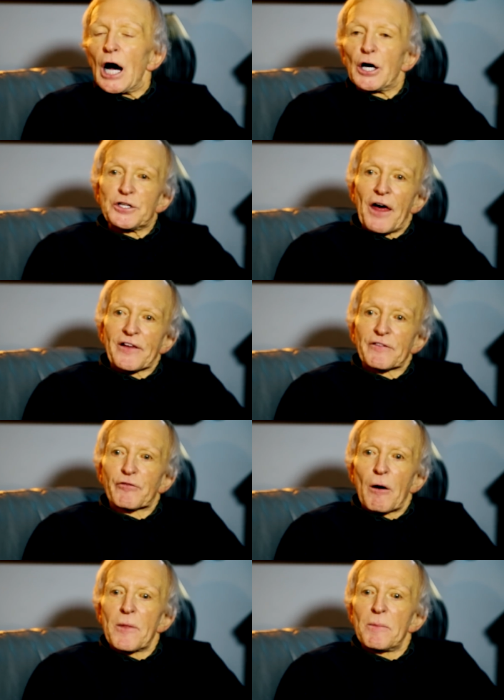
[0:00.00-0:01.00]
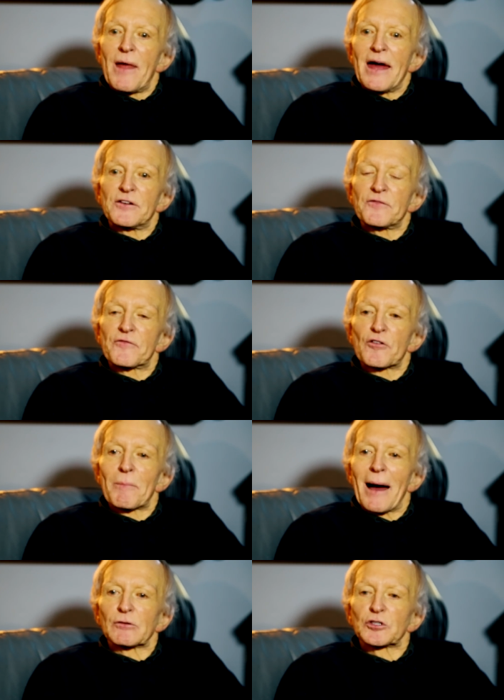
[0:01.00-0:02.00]
I heard nothing from them then for
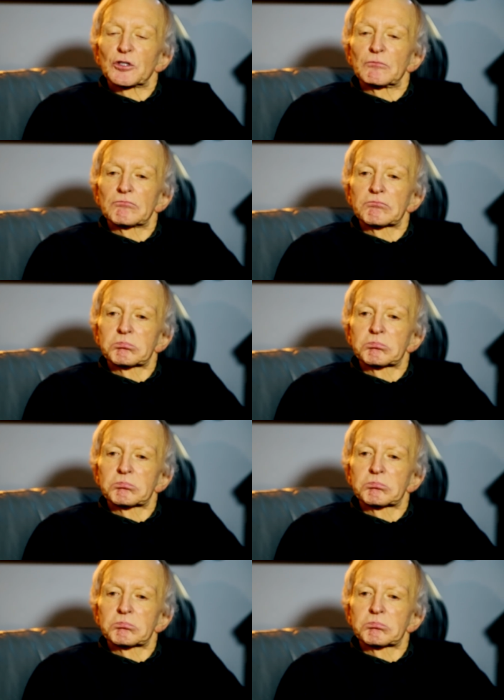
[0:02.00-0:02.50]
about